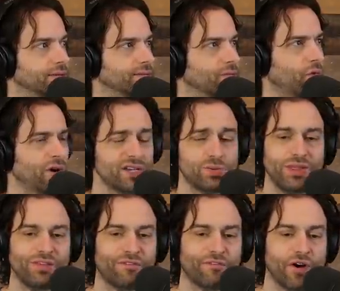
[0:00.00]
what is
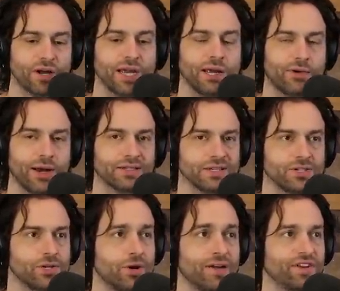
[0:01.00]
with fucking Craigslist?
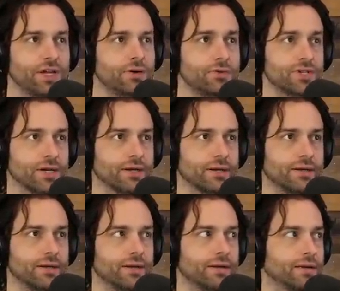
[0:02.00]
You don't have to use it.
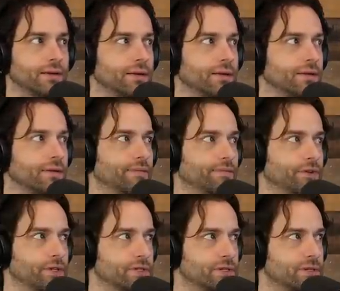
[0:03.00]

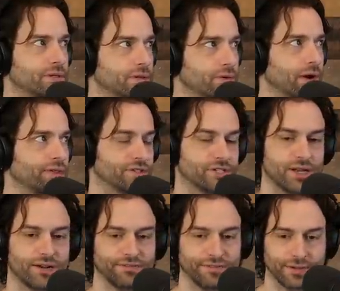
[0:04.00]
Just do other
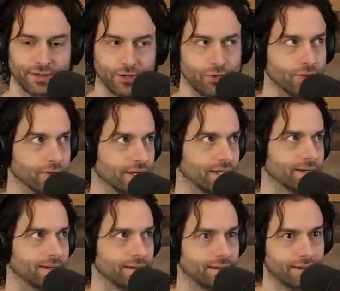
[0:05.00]
stuff. Google it.
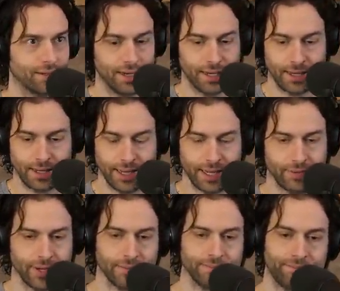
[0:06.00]

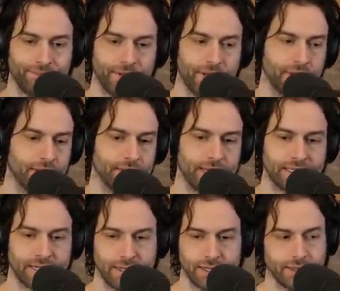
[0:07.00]
Anyway,
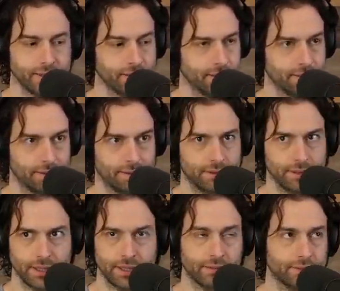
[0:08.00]
that's good.
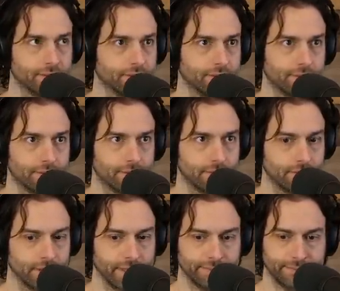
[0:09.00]
You know?
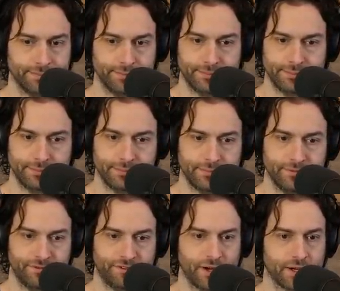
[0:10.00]
Right?
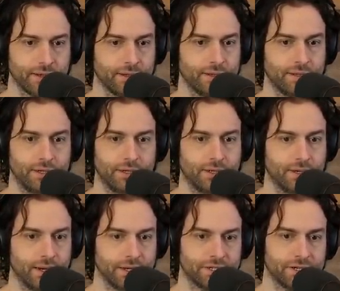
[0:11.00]
Fuck.
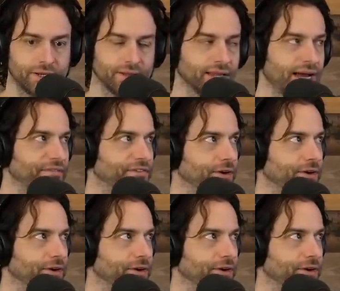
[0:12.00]
I started laughing